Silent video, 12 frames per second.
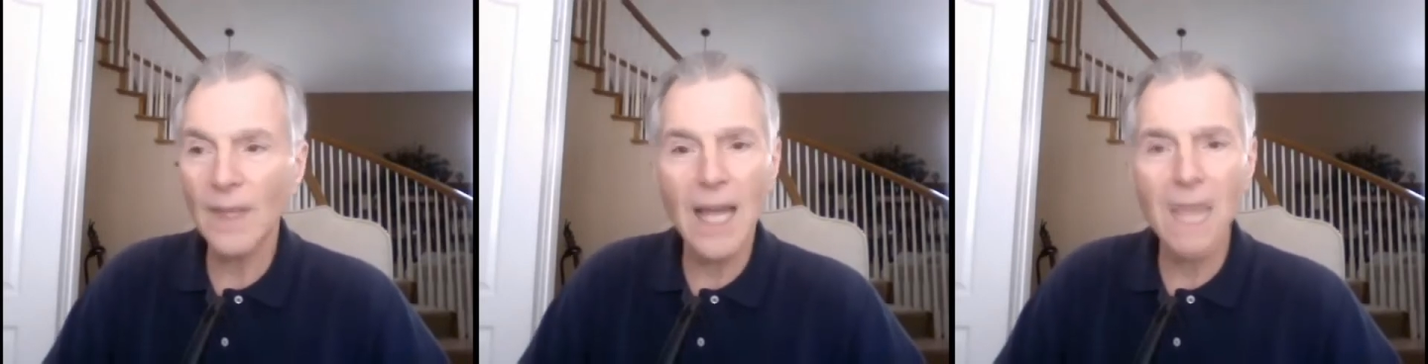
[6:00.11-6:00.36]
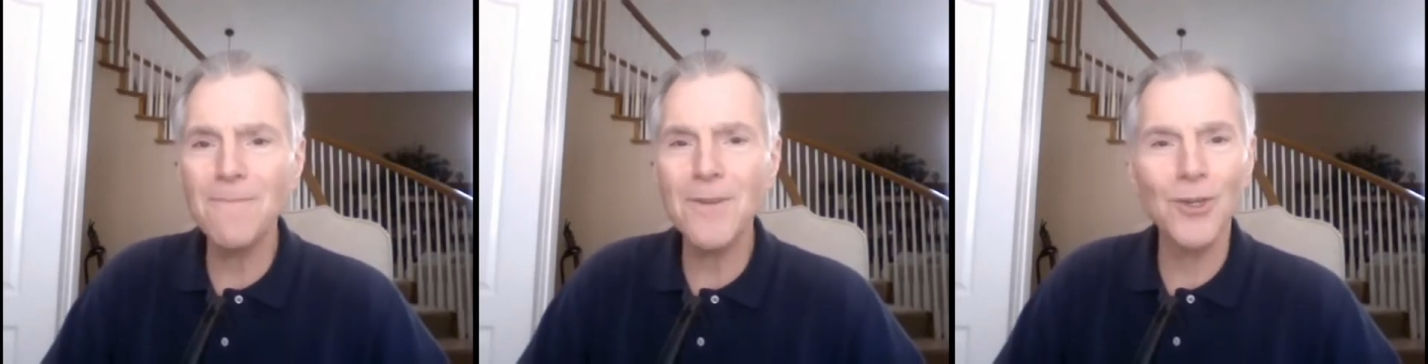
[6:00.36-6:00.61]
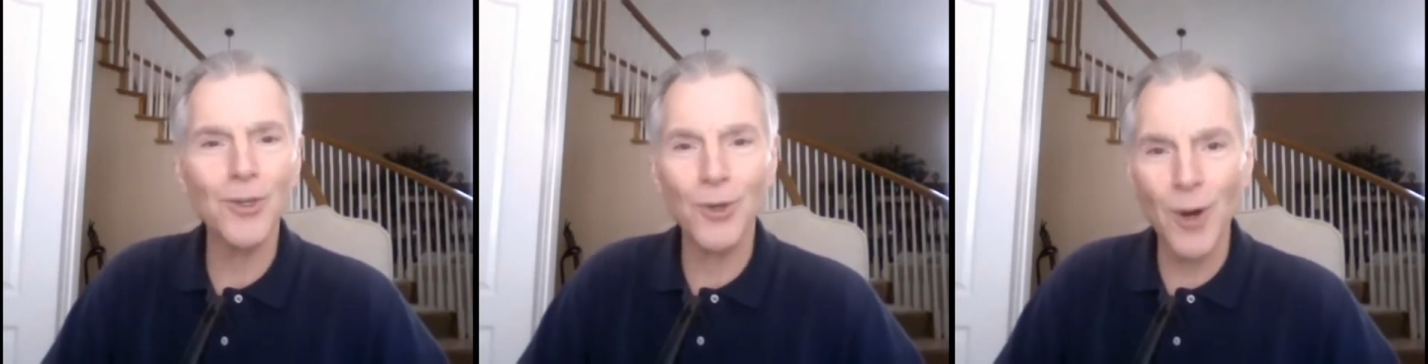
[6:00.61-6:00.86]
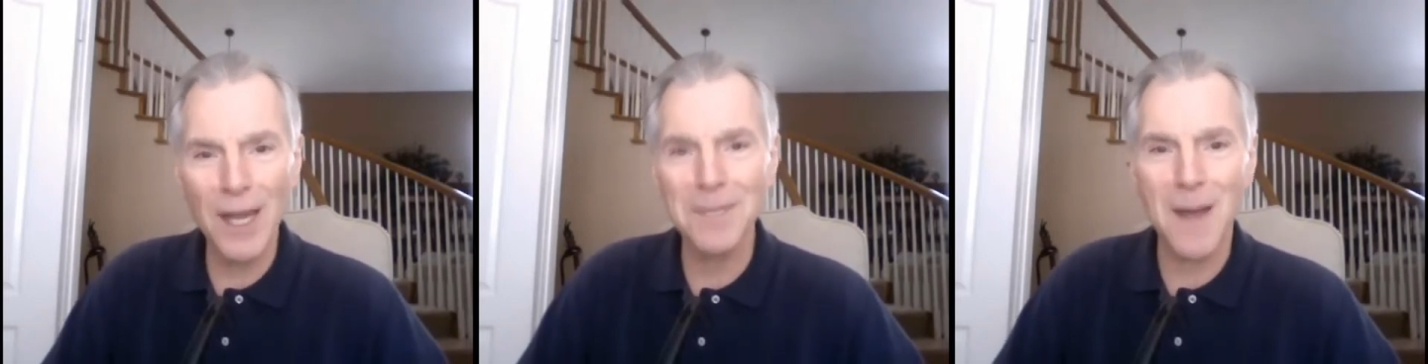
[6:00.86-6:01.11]
I feel
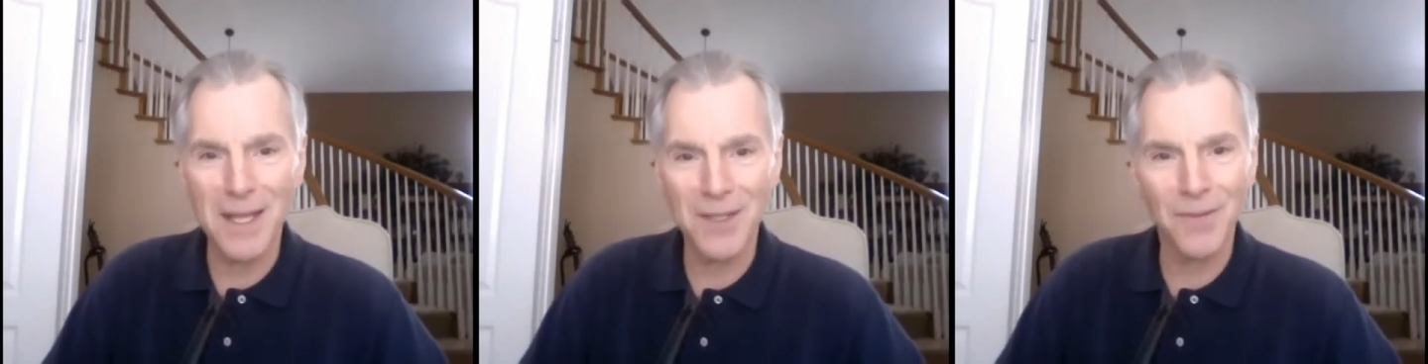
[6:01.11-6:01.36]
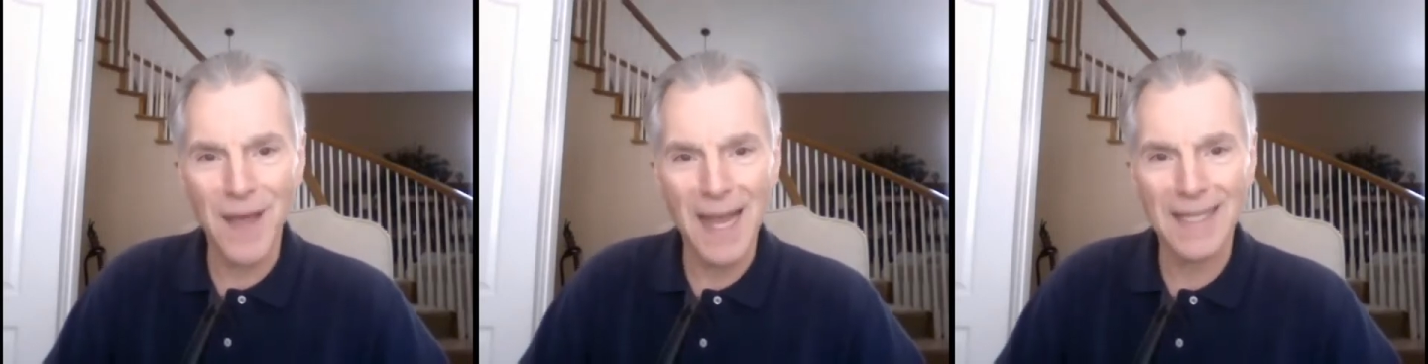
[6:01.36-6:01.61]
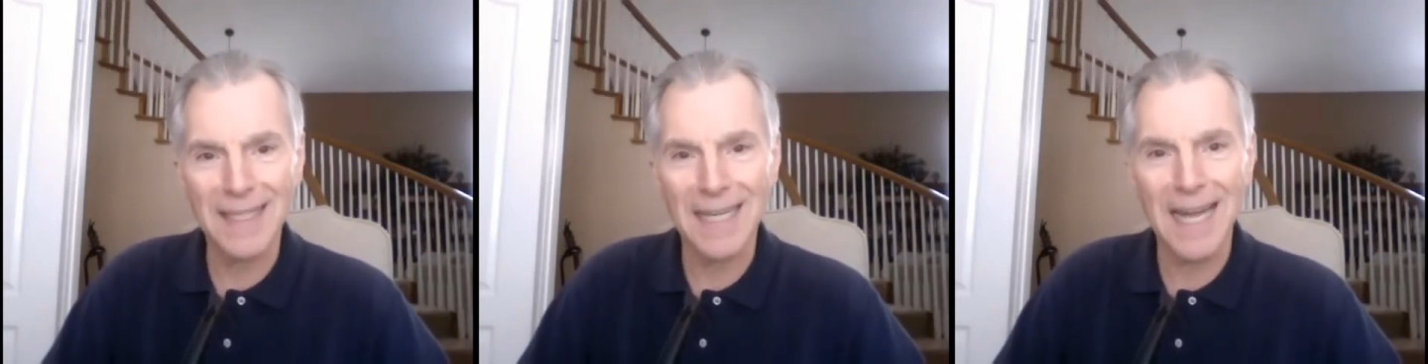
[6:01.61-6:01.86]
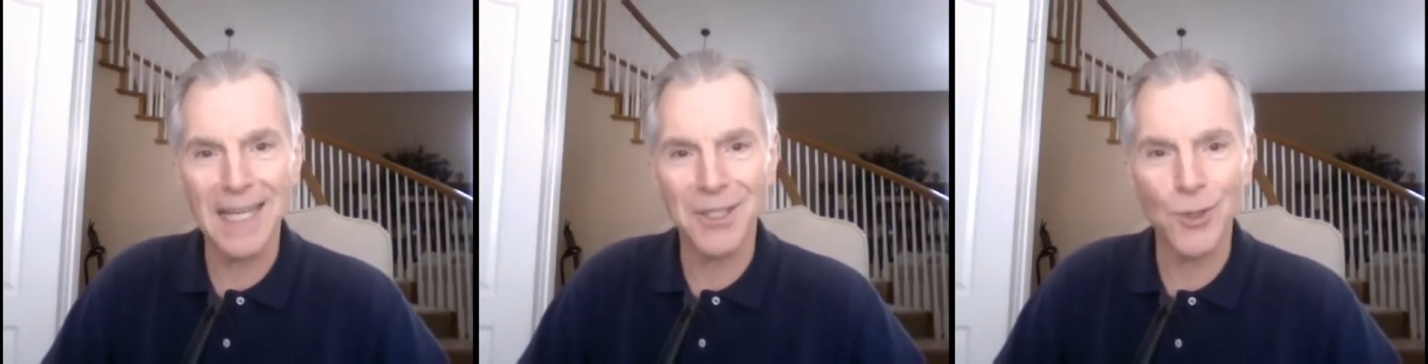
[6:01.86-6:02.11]
great about the fact that
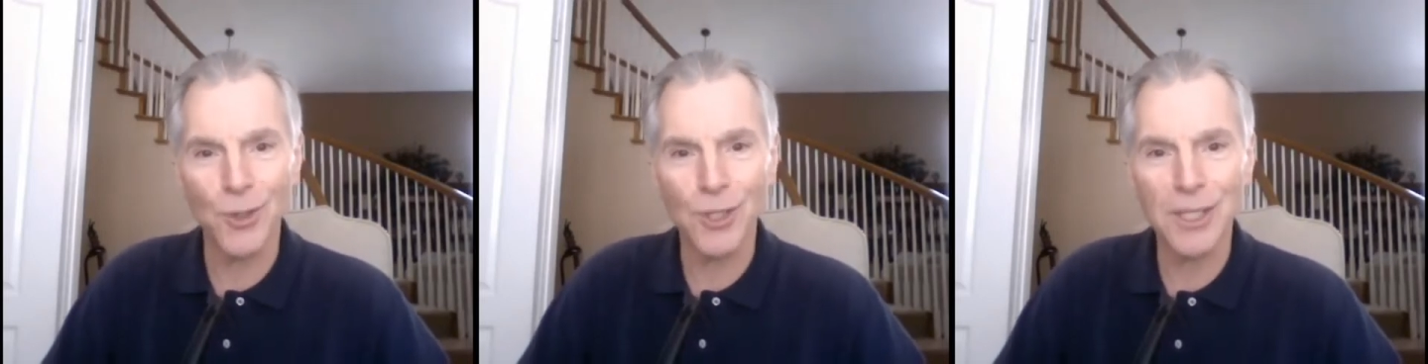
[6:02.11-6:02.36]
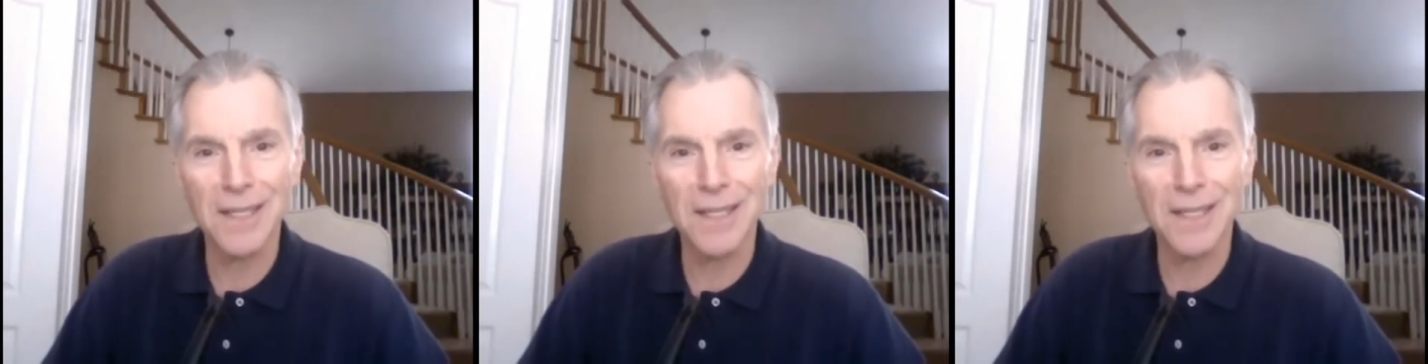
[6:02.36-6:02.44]
I endured.